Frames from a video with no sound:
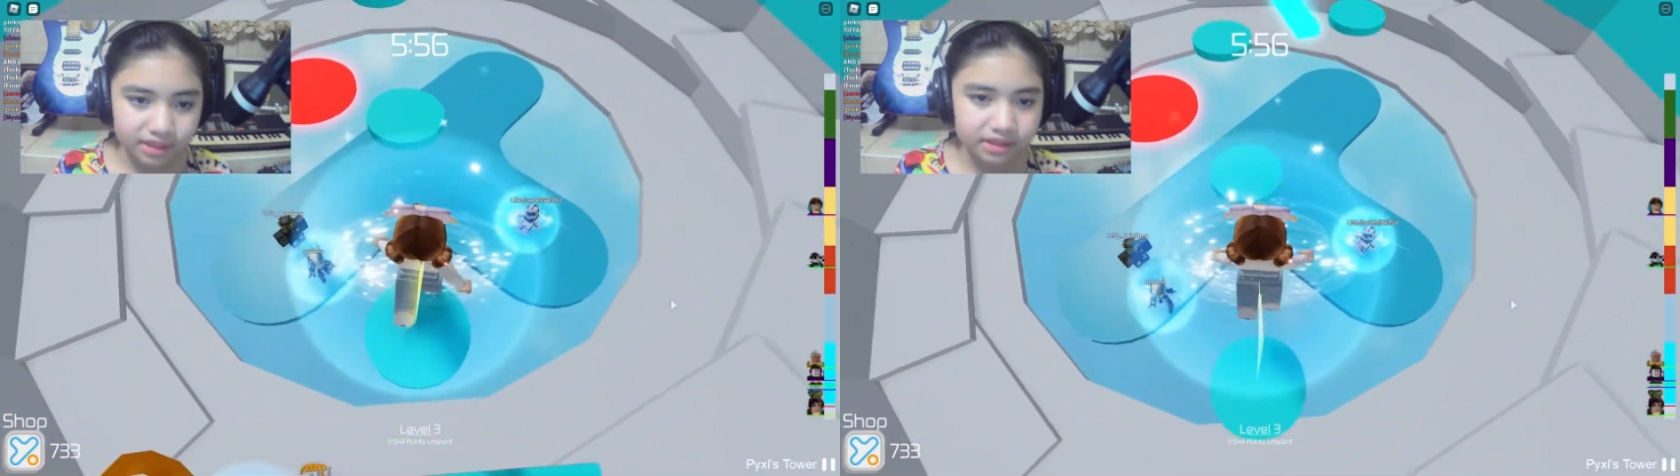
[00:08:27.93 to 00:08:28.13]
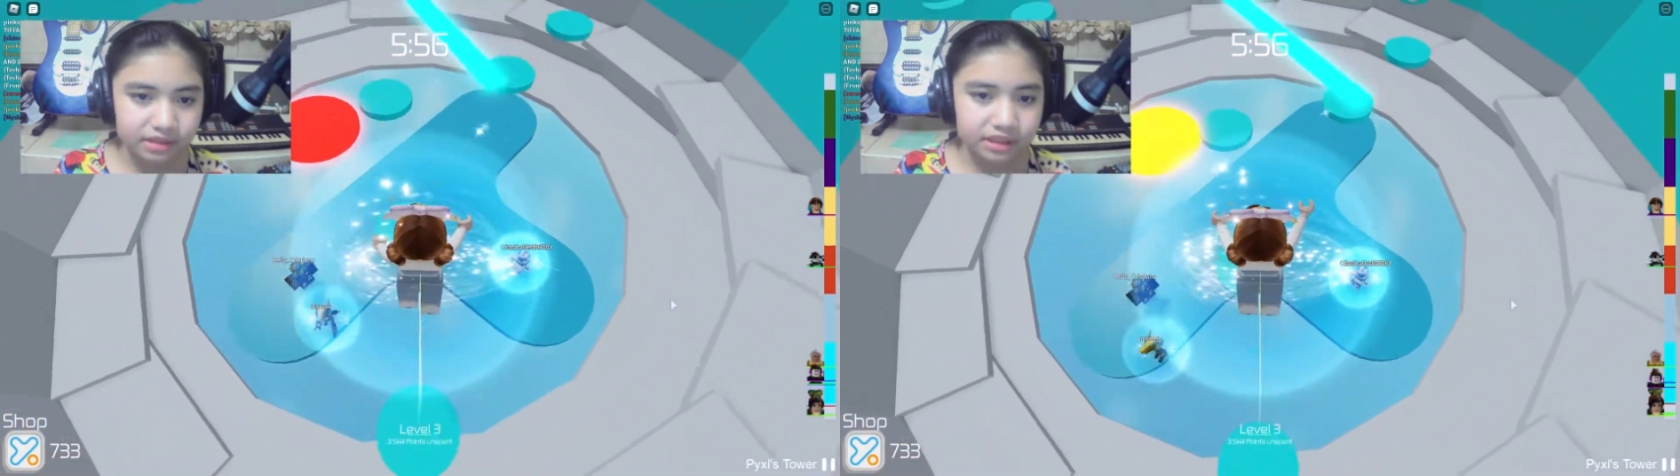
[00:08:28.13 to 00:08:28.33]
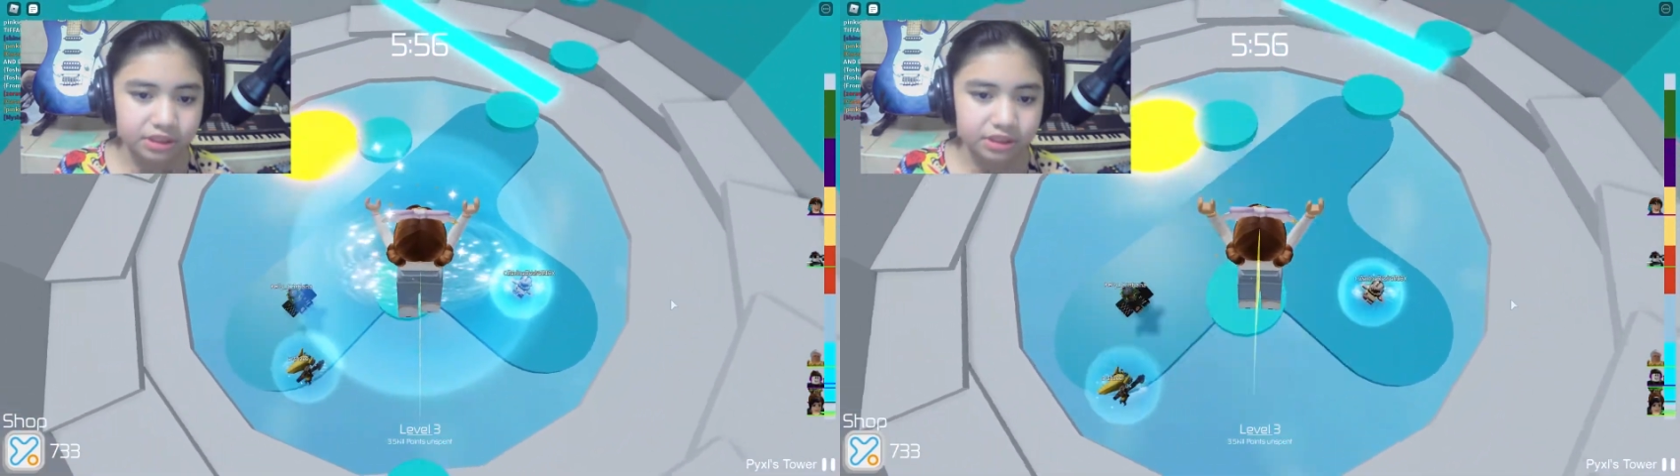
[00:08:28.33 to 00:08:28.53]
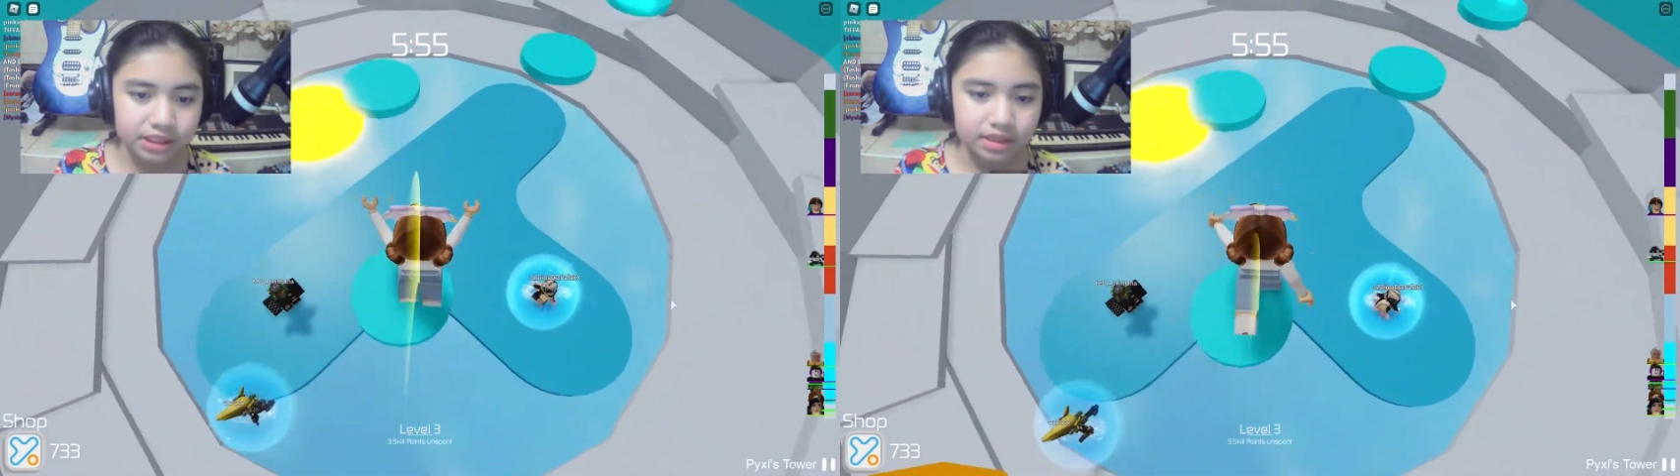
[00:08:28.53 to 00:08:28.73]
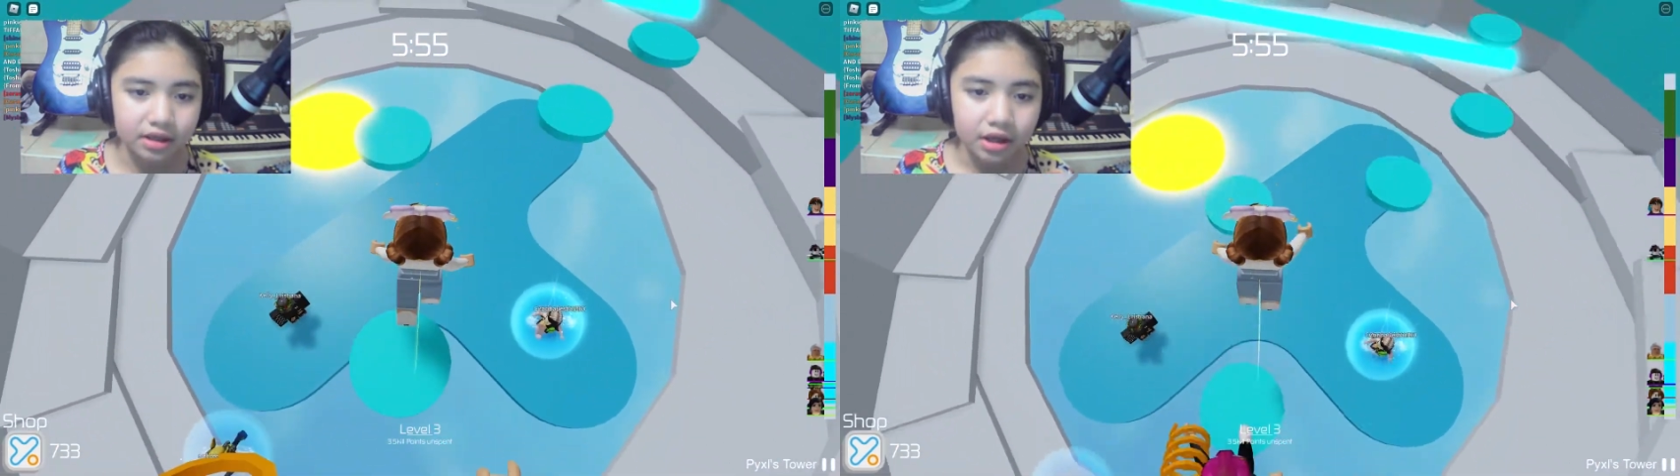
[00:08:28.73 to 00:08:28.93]
literally
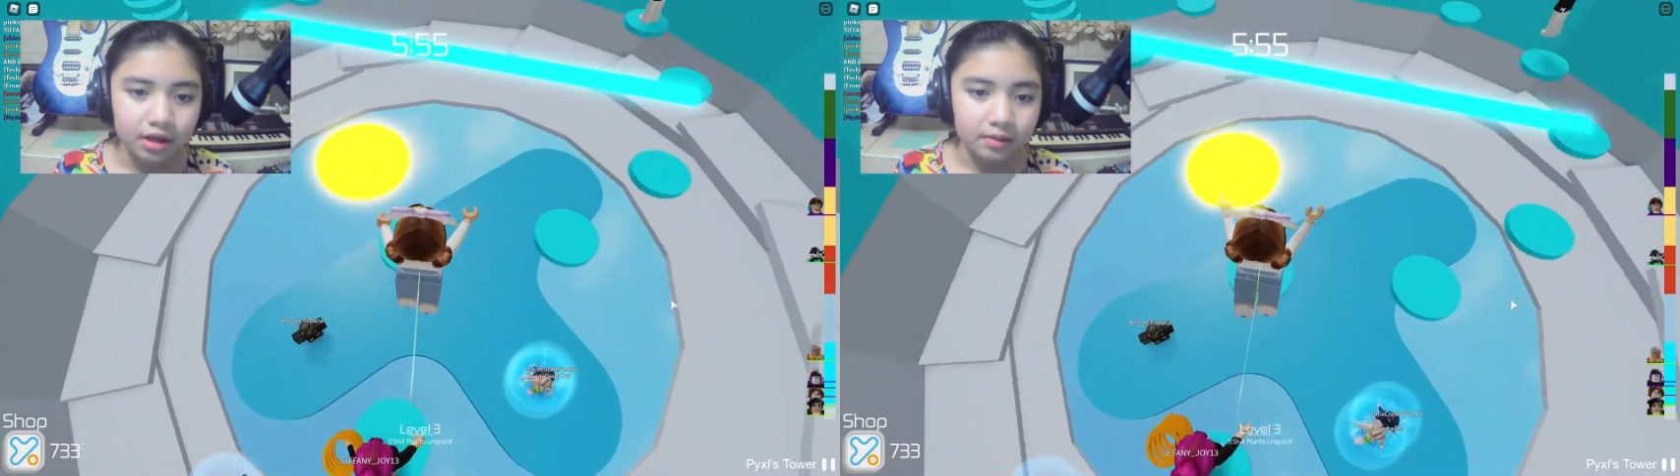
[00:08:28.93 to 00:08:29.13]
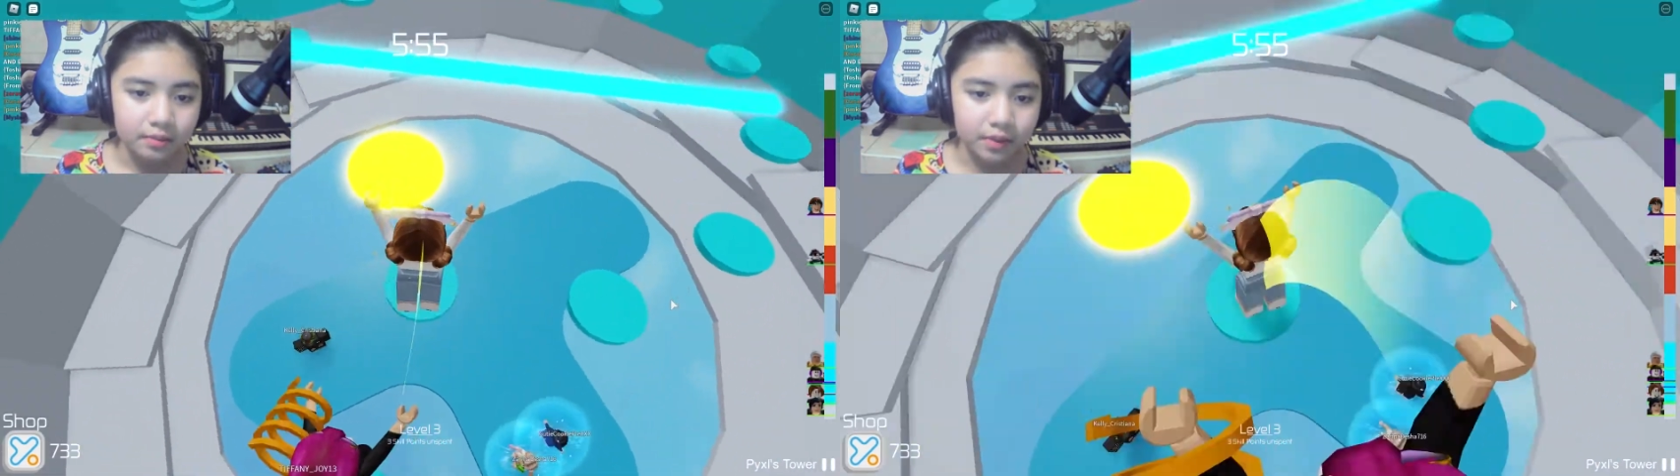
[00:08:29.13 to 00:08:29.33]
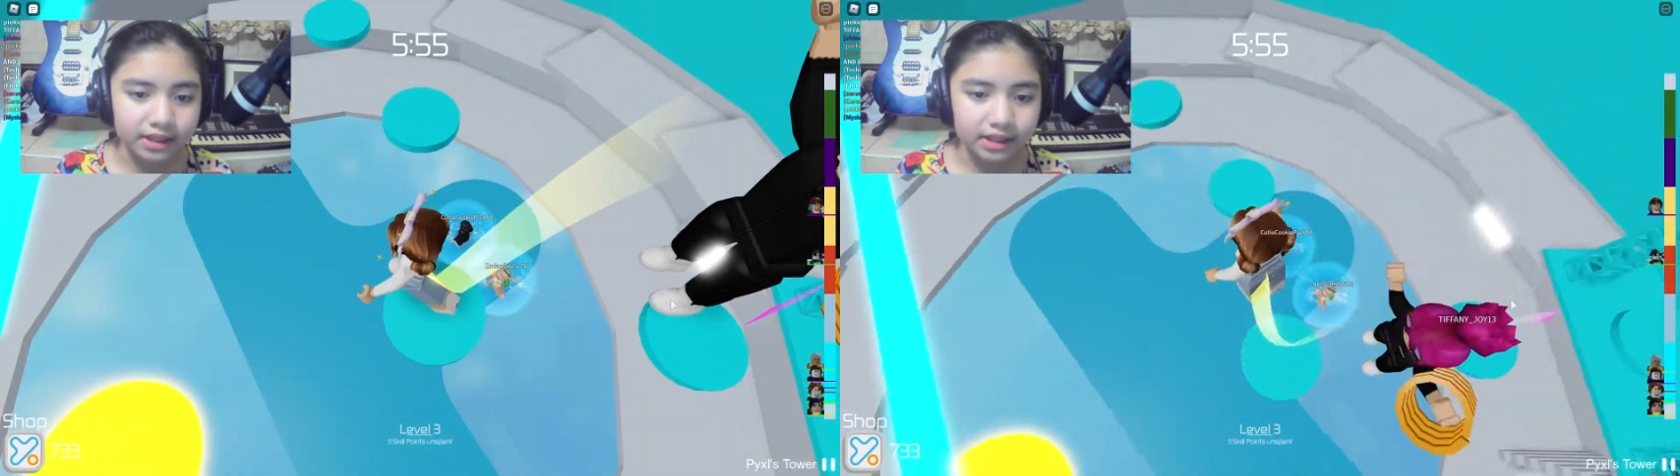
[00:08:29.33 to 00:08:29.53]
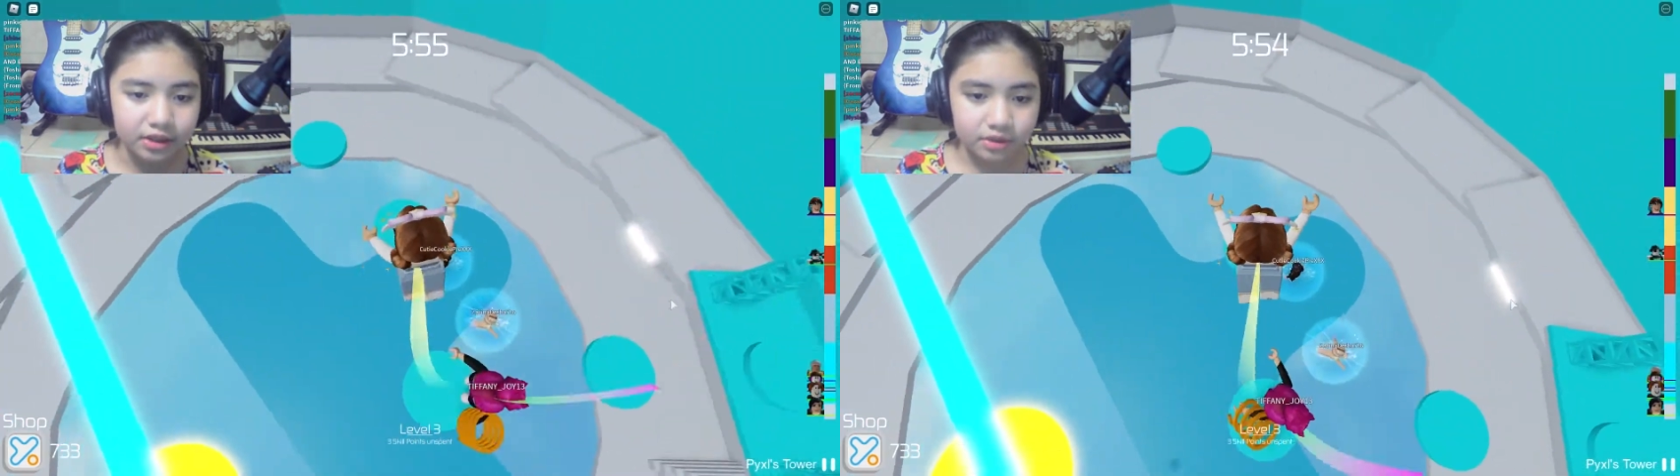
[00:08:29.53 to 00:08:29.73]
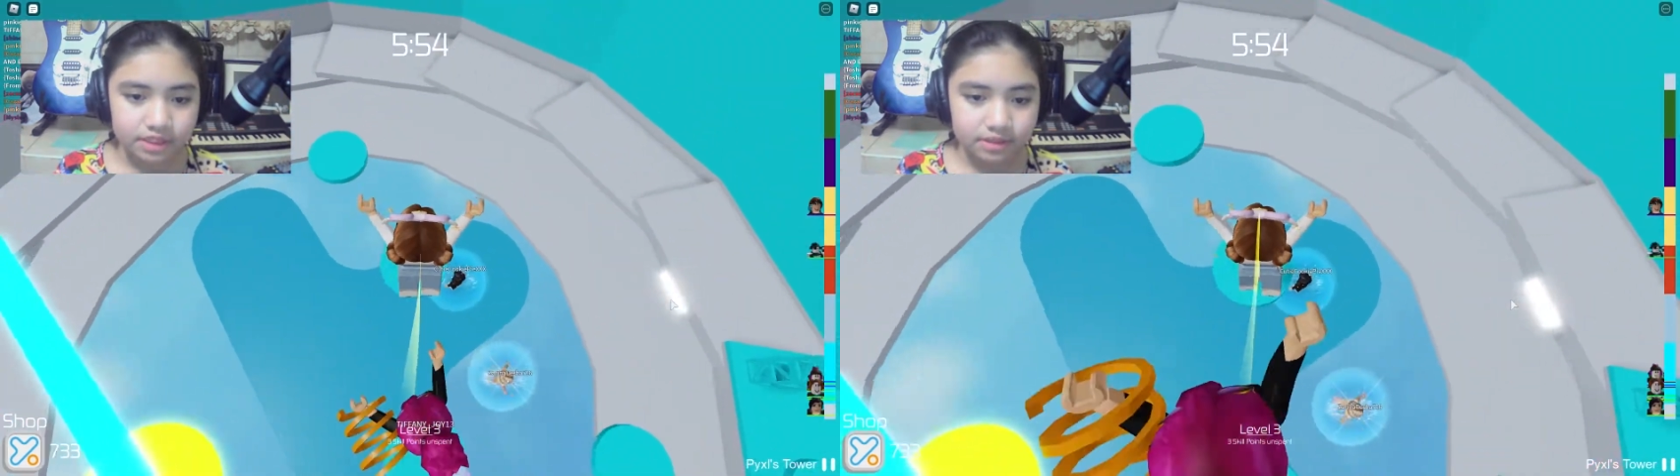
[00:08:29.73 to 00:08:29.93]
breaking your ears.